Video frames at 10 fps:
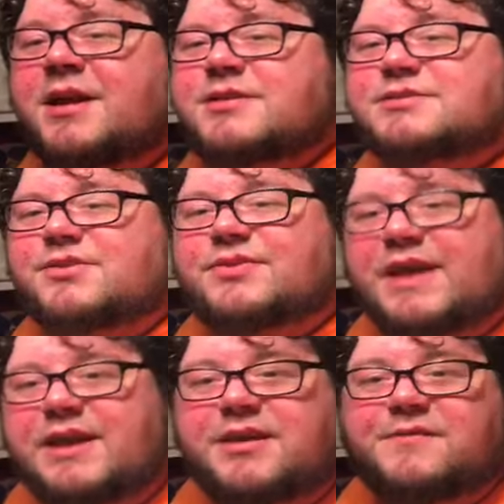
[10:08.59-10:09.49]
So
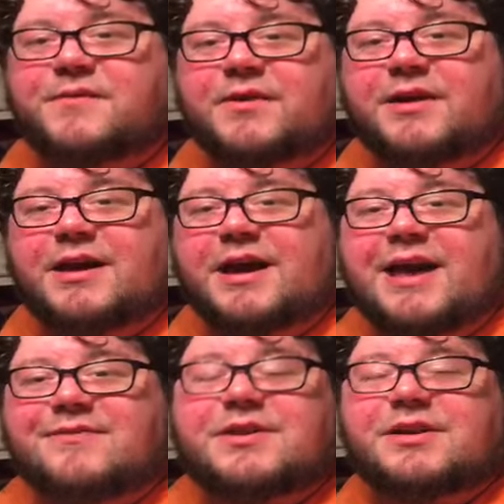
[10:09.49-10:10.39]
thank you for
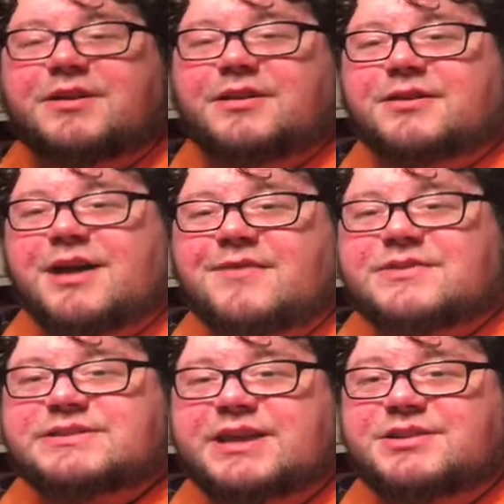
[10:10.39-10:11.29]
having our little
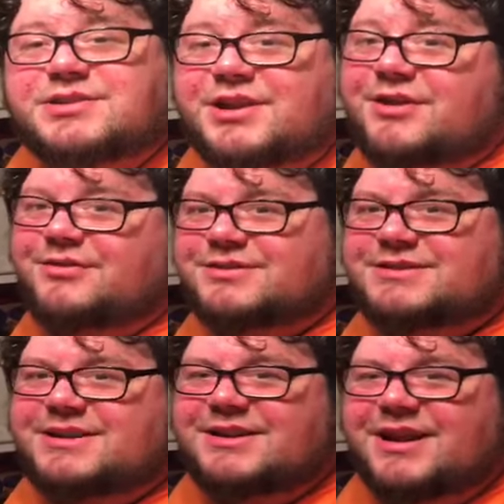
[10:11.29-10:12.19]
conversation, and I'll
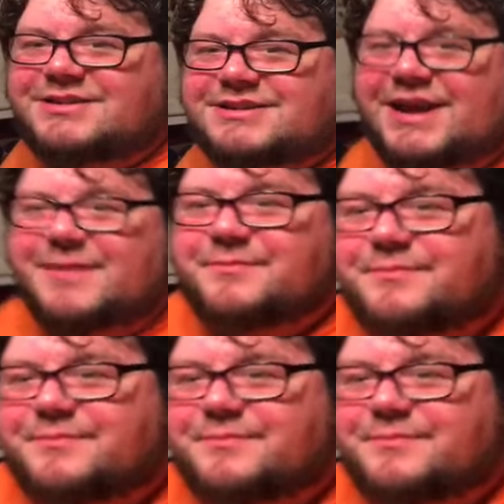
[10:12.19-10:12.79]
see you next time.